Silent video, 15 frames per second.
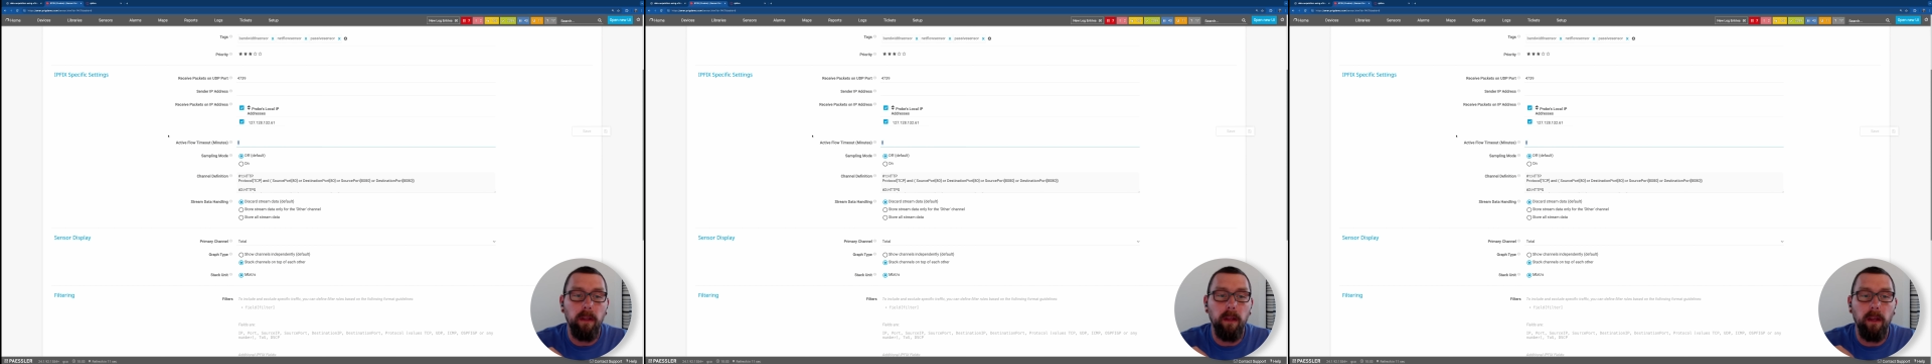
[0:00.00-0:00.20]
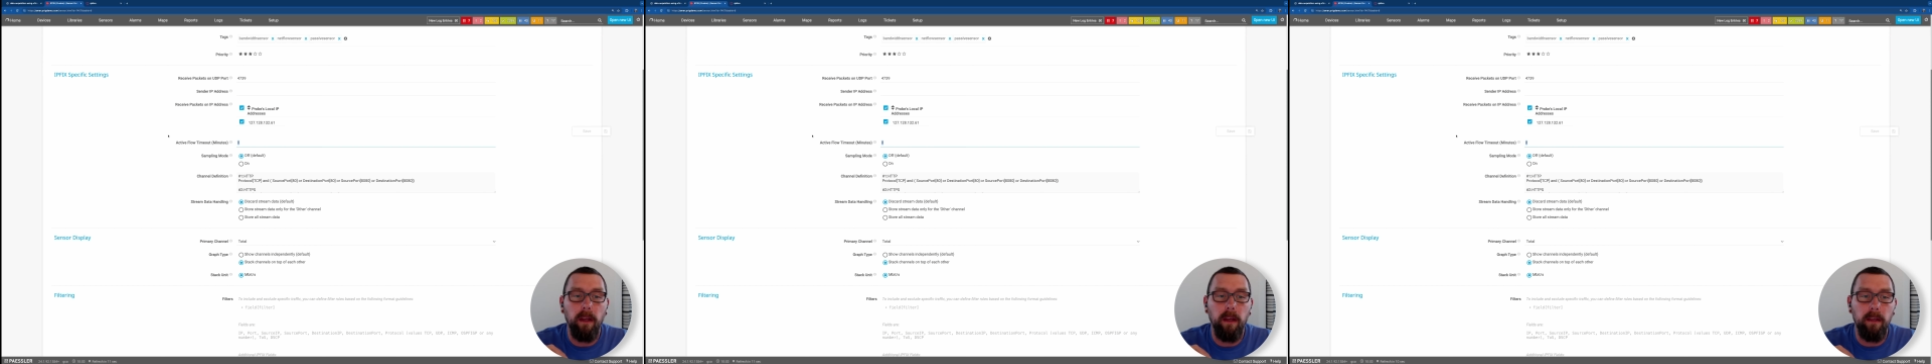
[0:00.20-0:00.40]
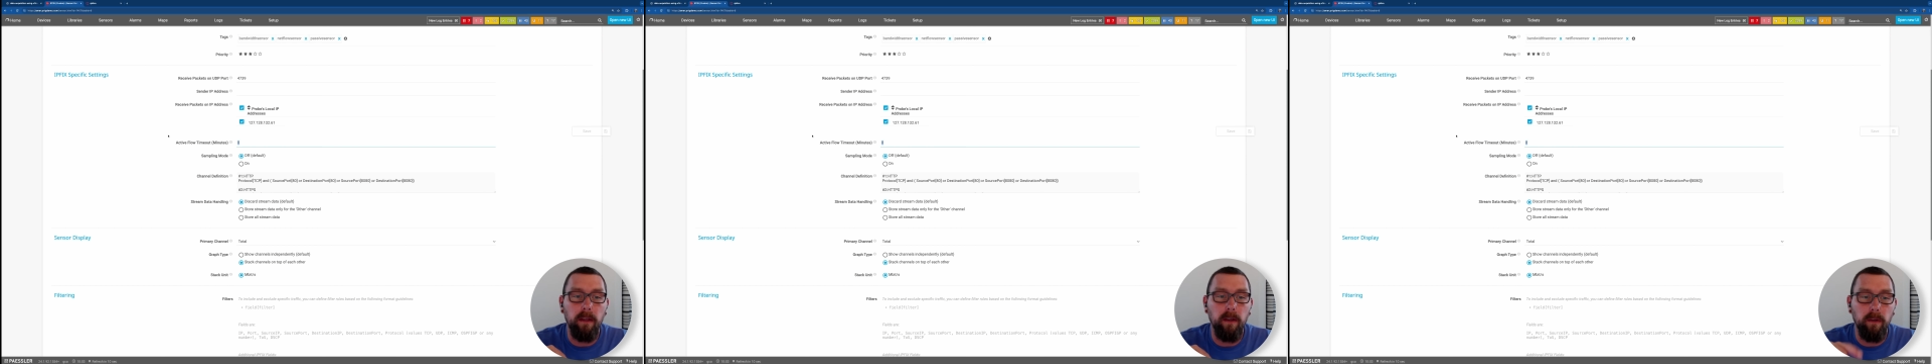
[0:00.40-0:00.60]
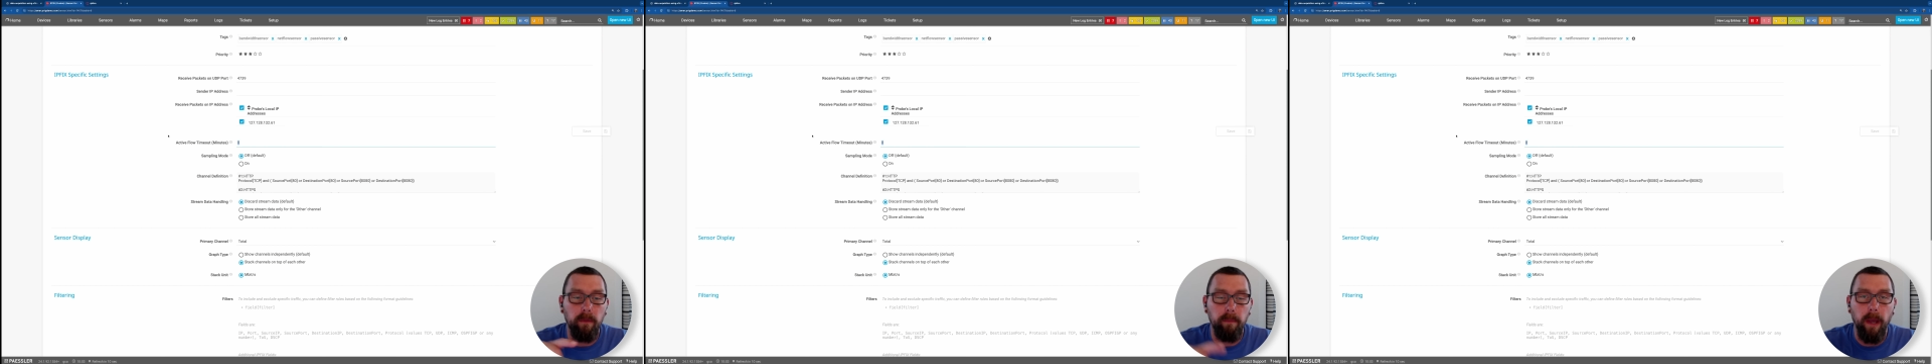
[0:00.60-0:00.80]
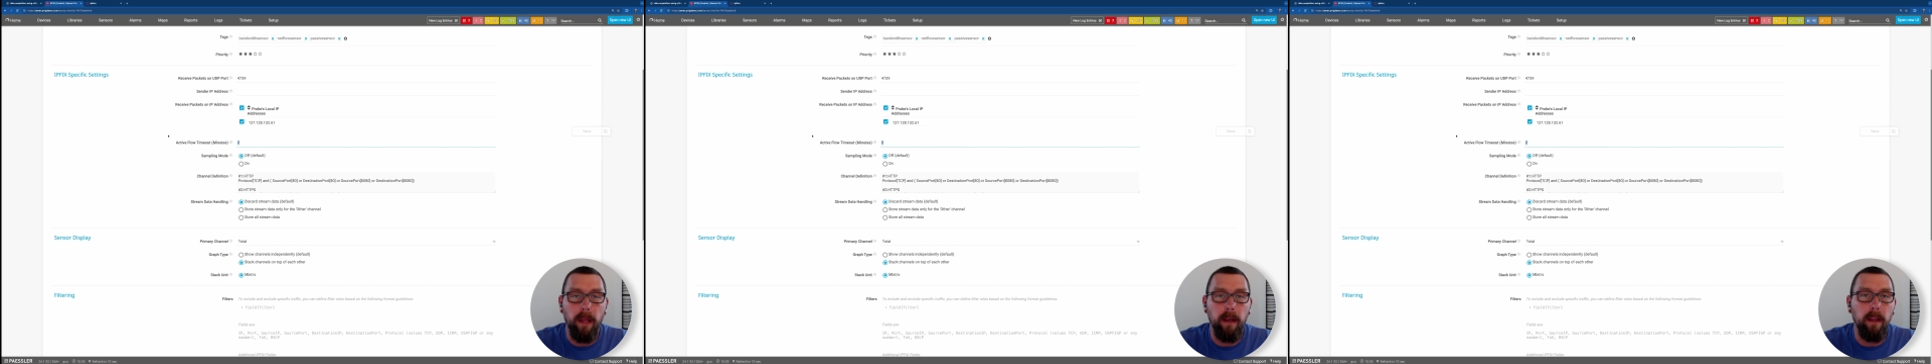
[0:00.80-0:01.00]

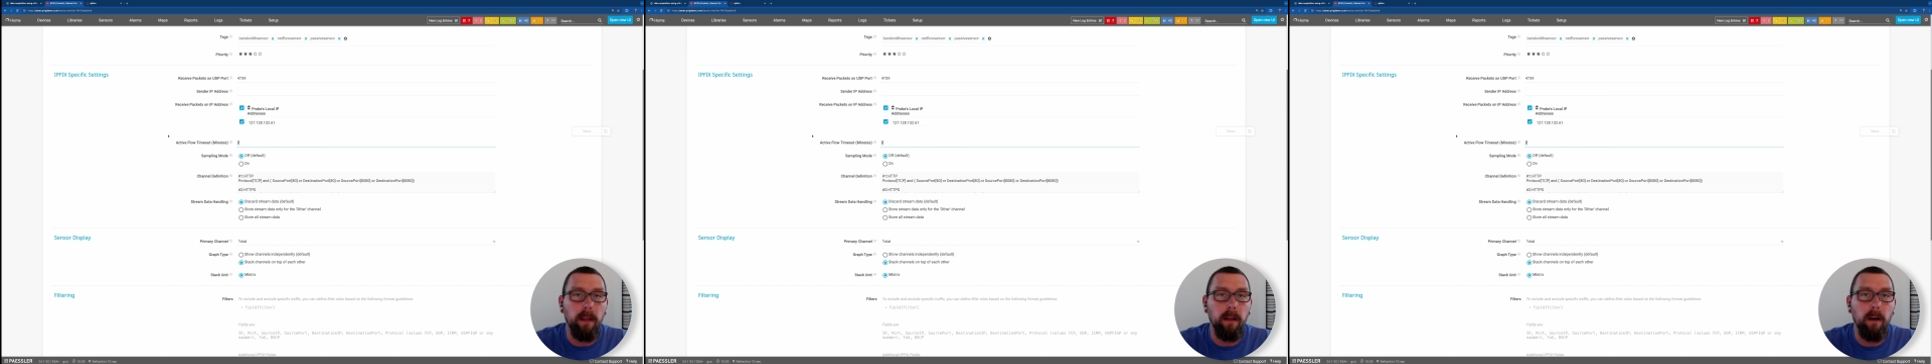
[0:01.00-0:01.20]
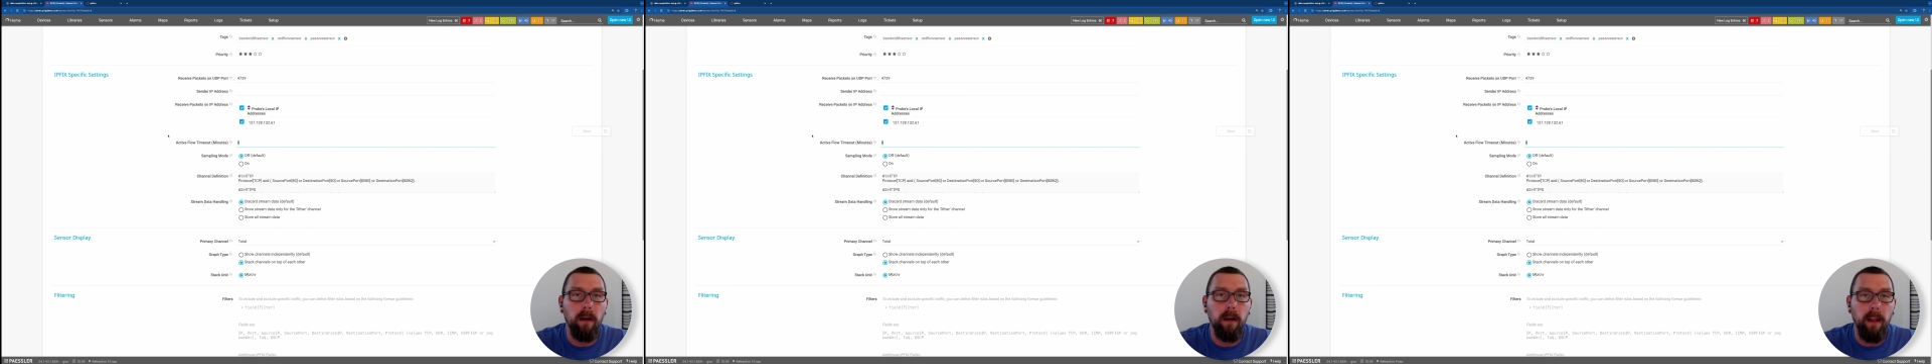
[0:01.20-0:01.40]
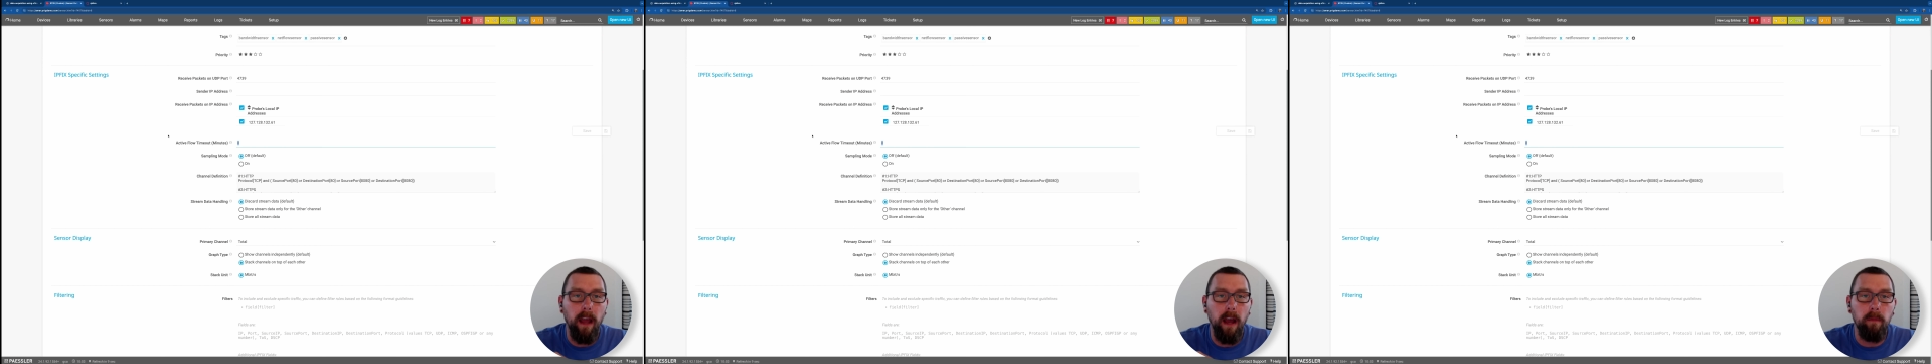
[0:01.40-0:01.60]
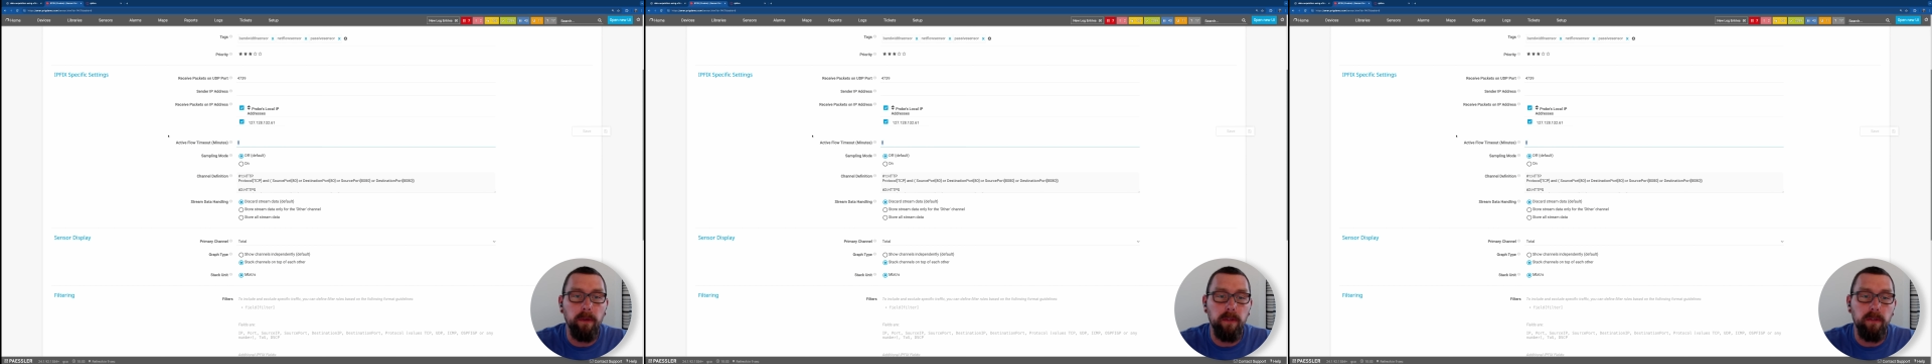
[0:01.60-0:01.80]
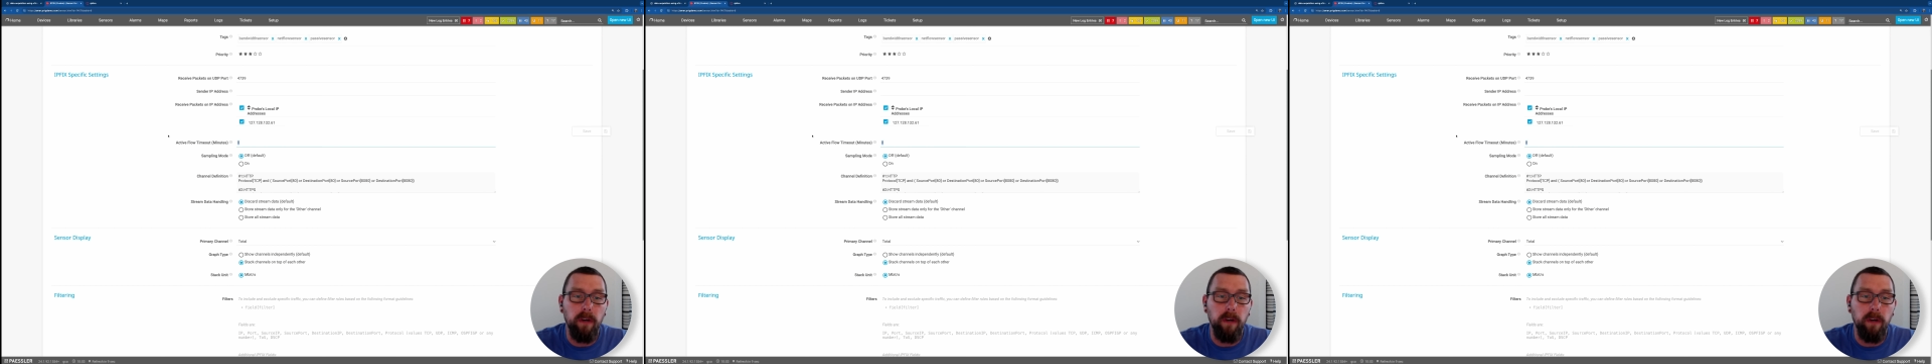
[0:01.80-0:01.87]
depending on how much